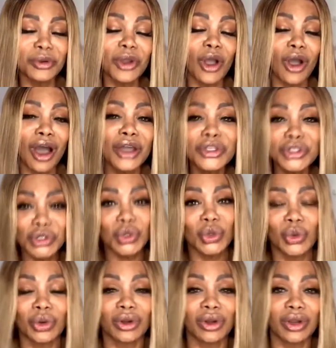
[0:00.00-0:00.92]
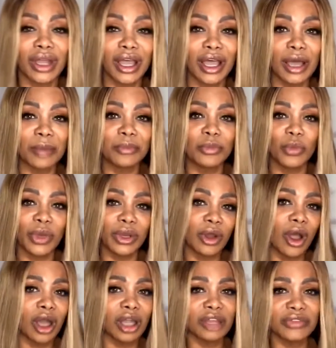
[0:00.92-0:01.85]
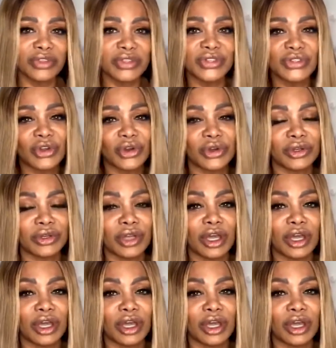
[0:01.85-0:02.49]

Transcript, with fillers: were on tour when all of this started